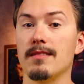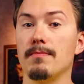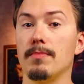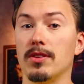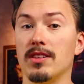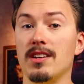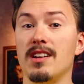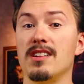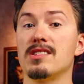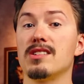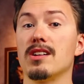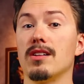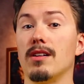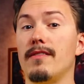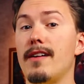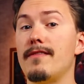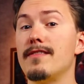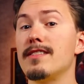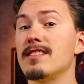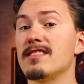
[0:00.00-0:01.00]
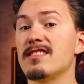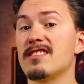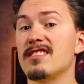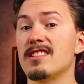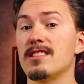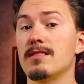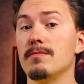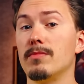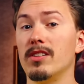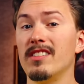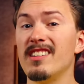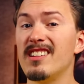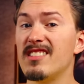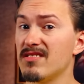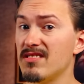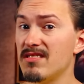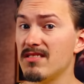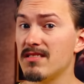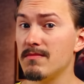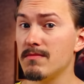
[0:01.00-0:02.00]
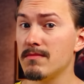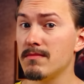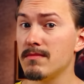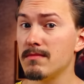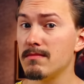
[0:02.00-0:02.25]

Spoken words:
potential of having a sizable ecosystem.